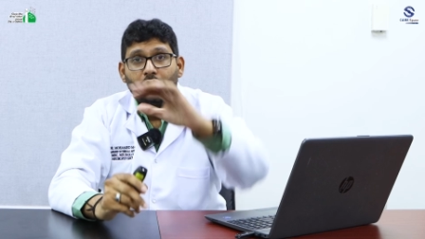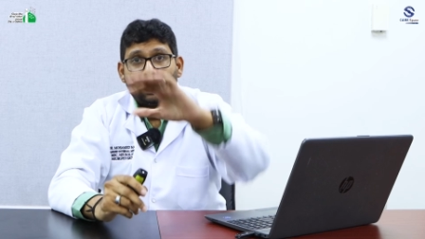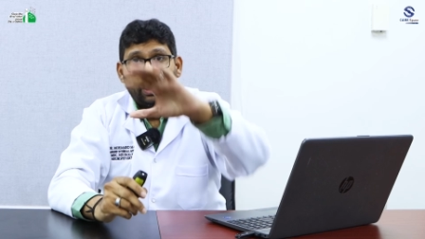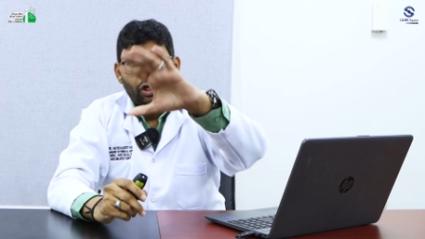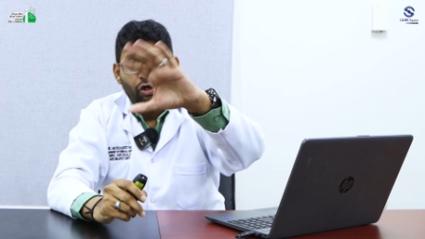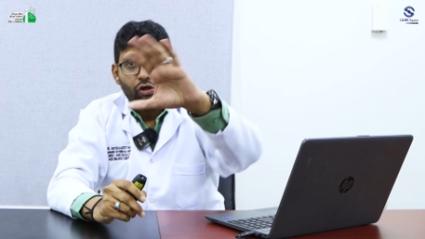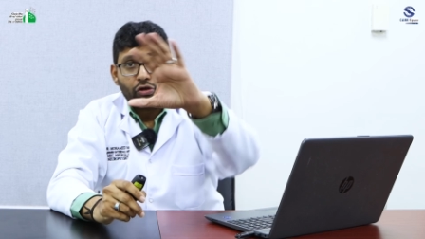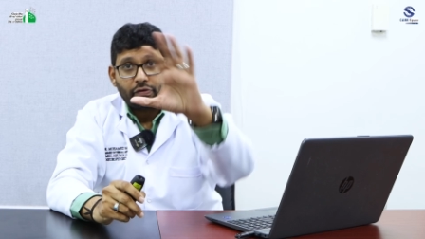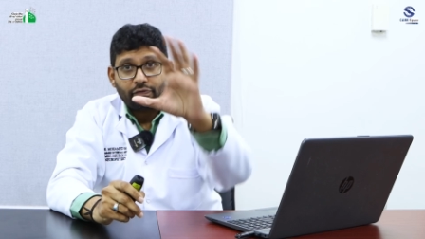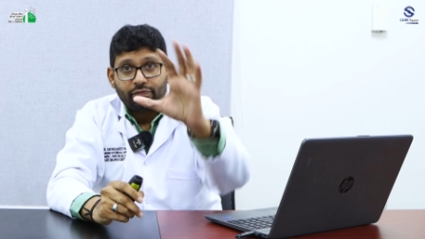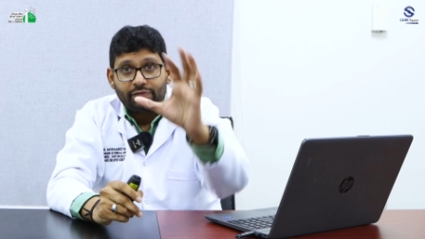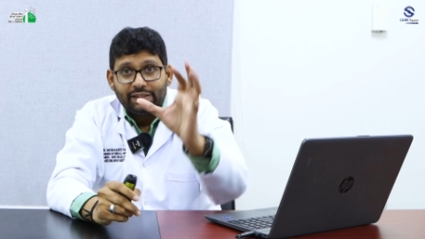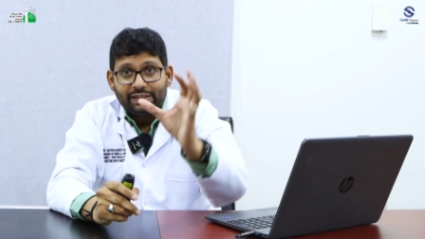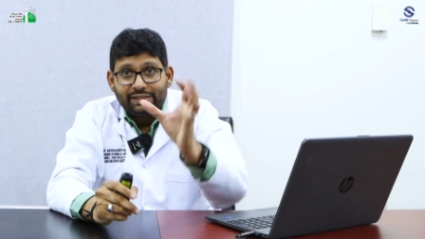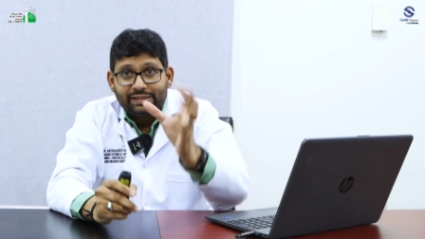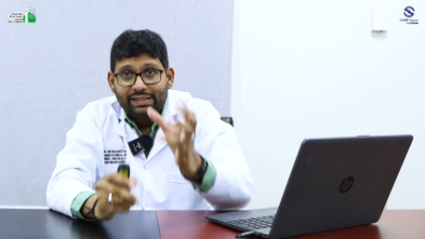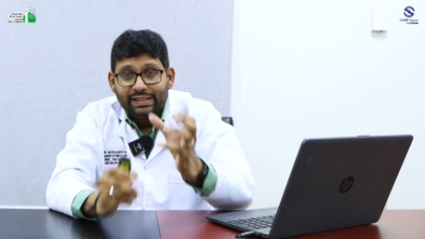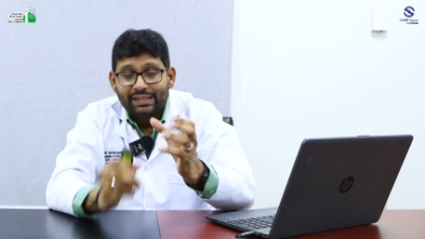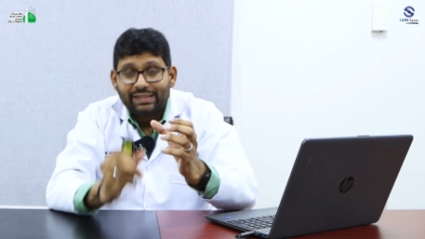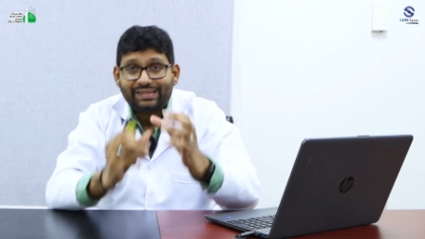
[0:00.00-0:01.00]
A lot of
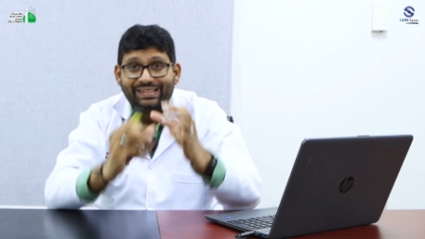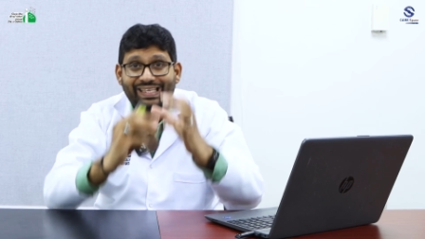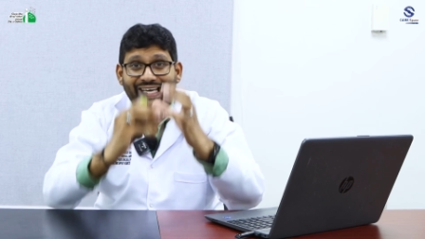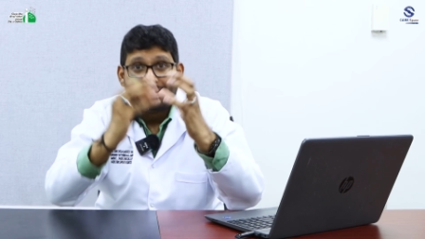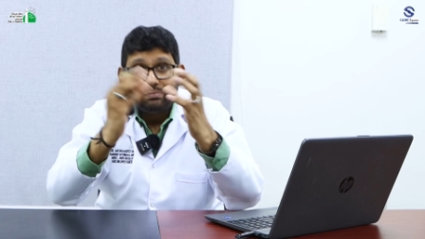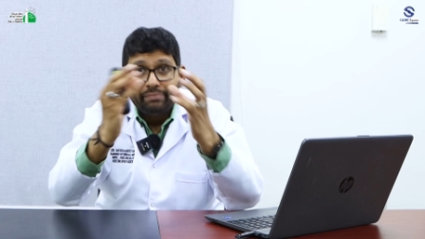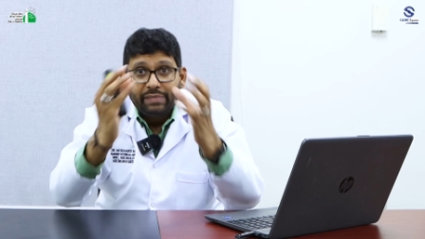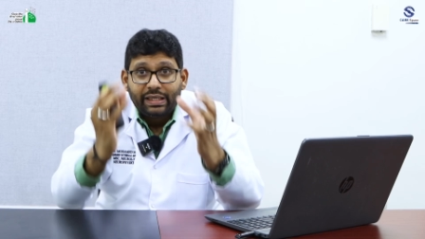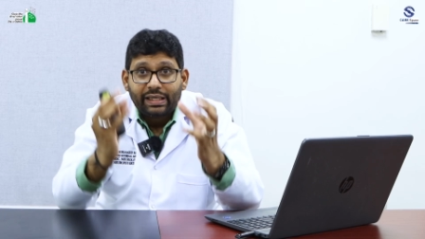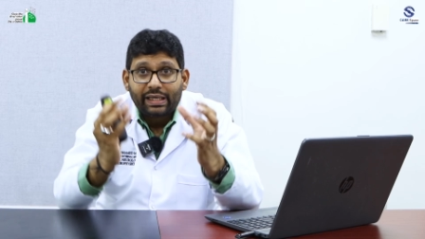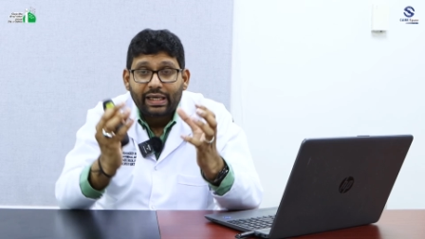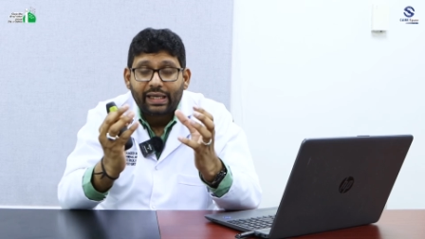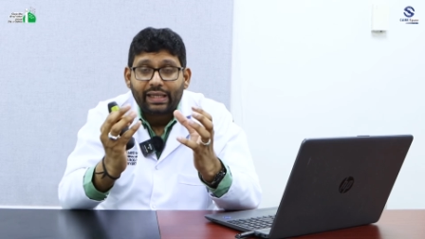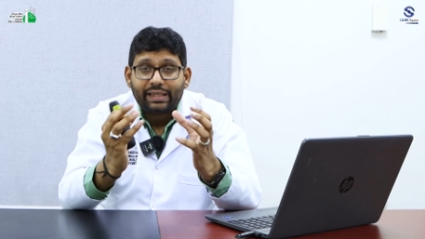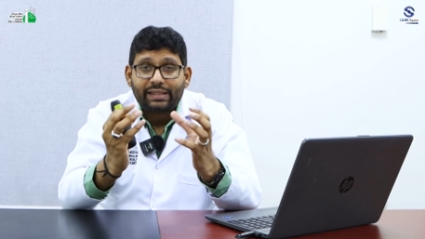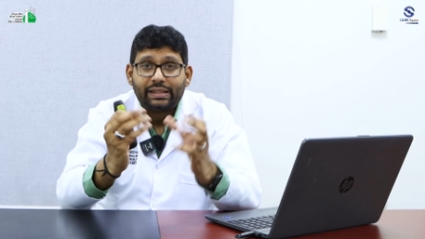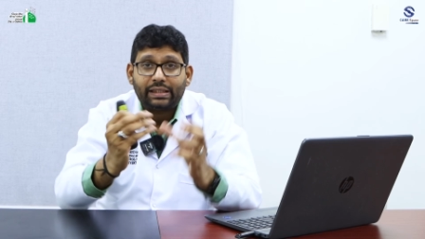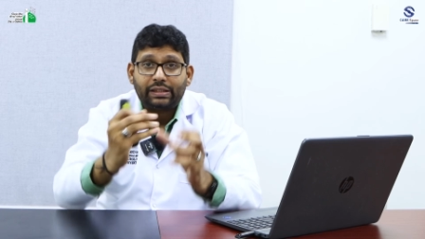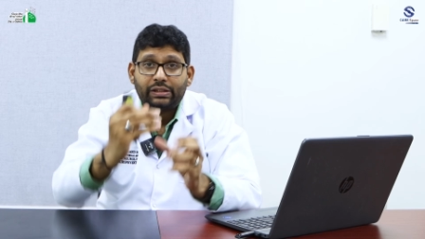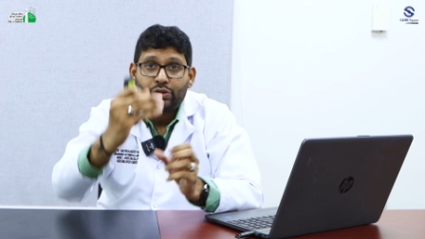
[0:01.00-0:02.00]
these things can be
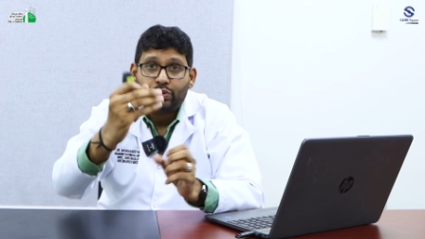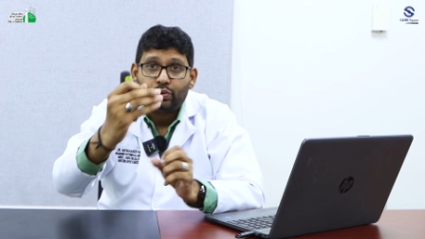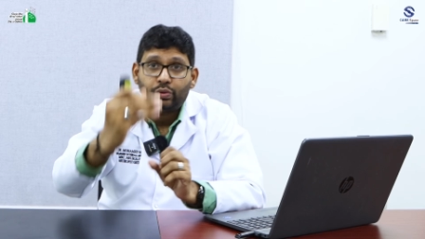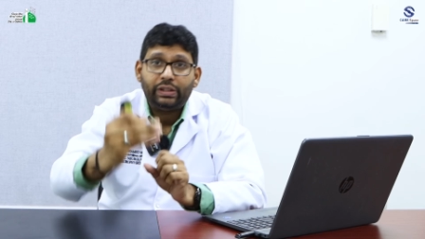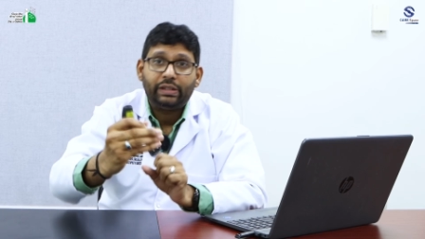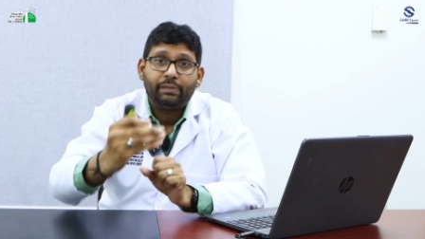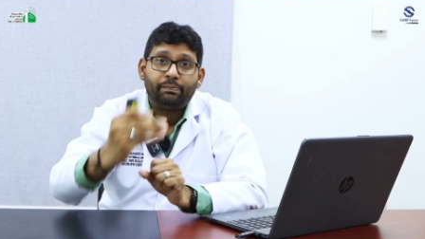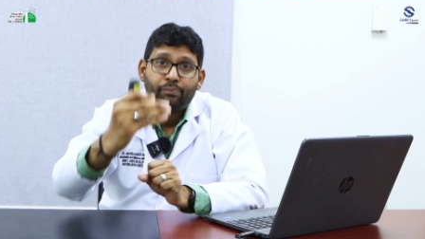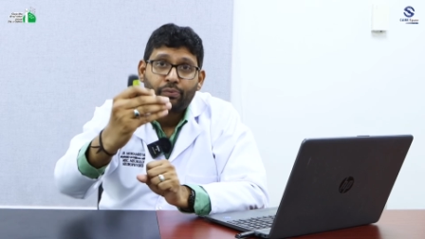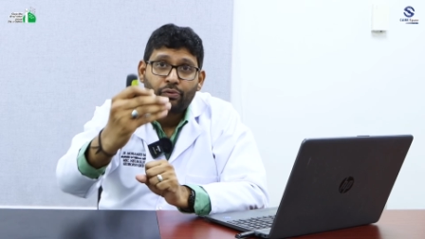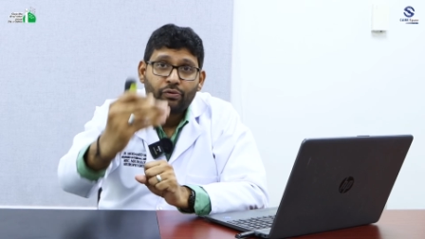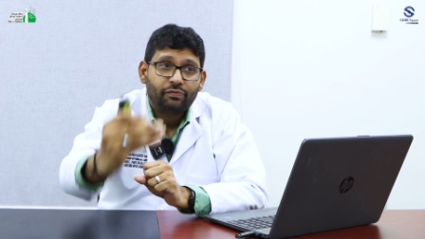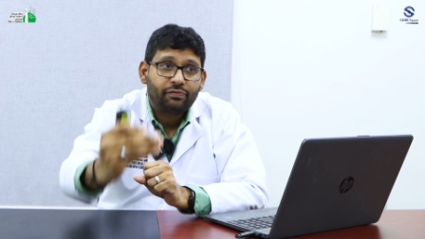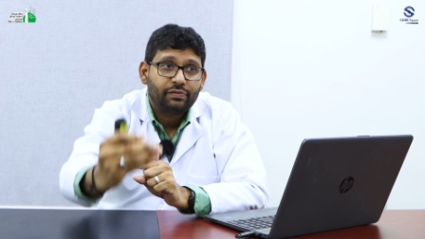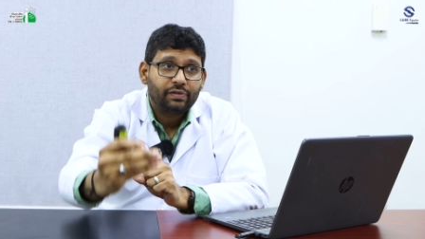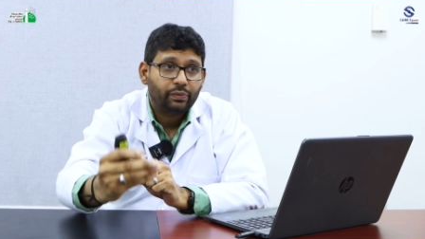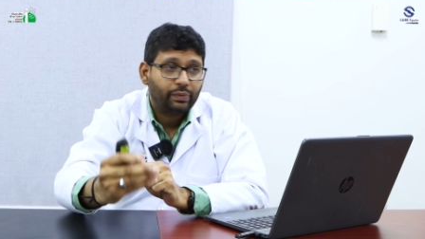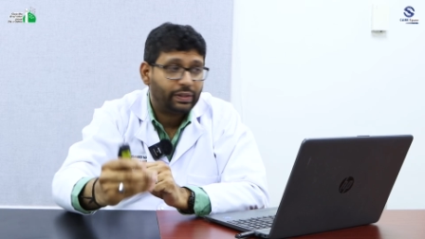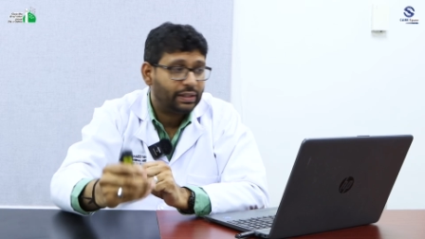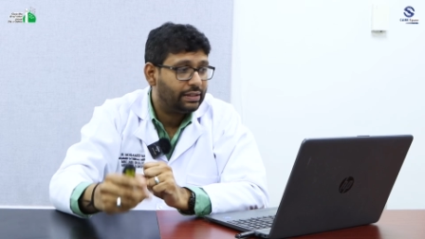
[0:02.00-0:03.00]
corrected to improve
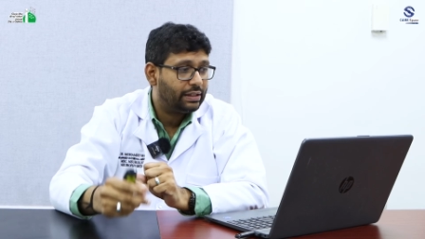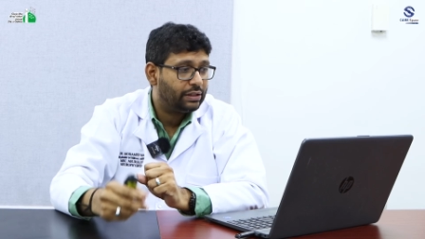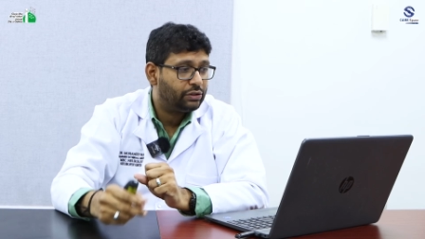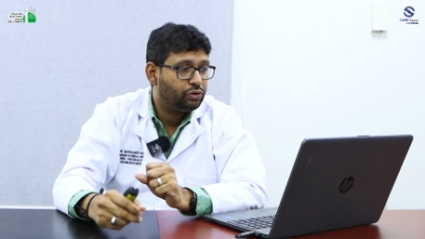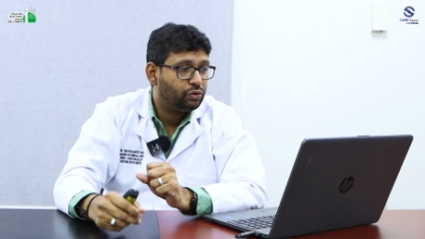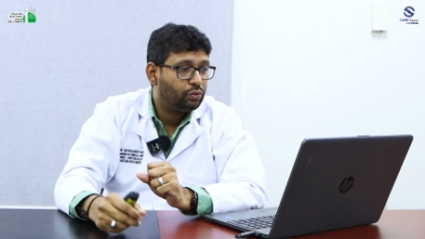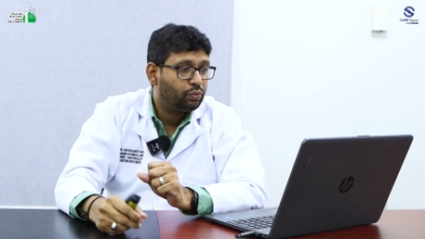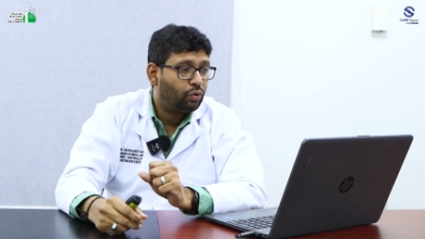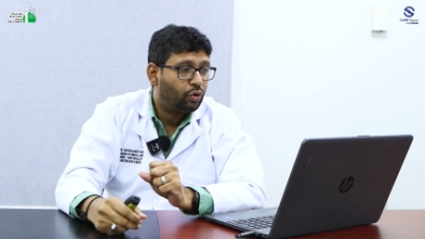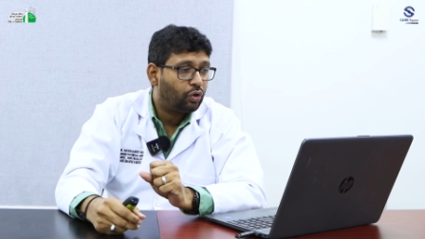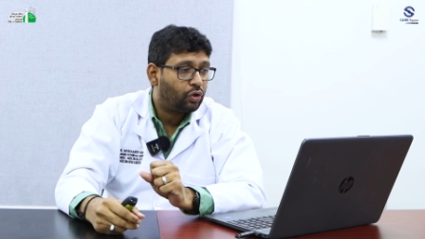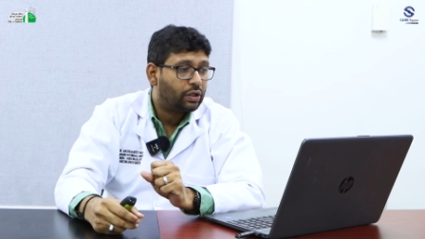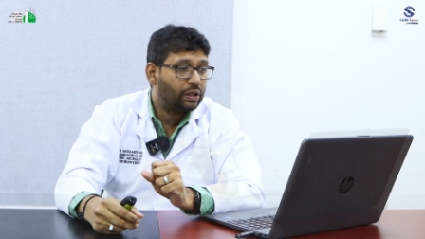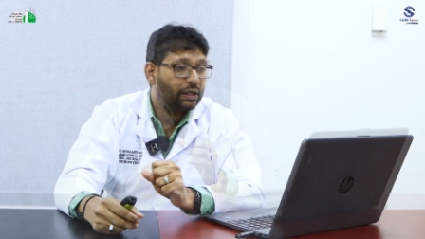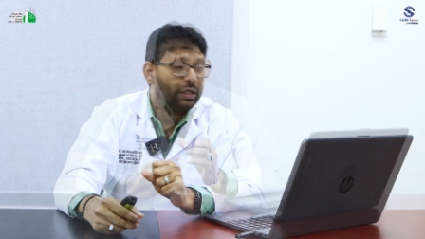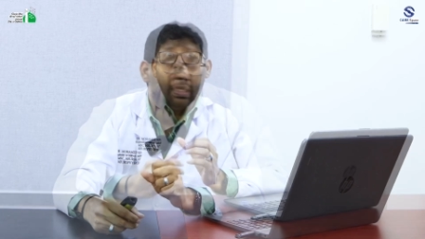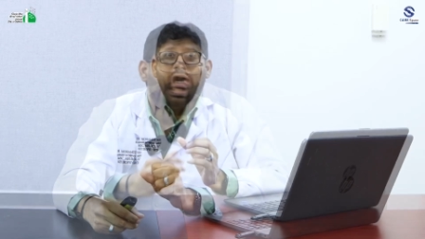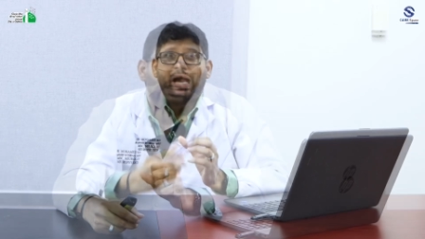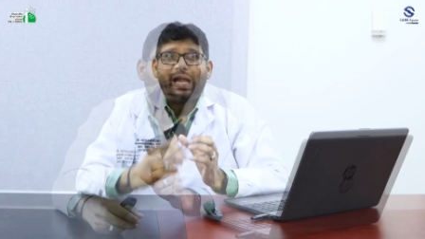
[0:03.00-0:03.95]
the way that you walk.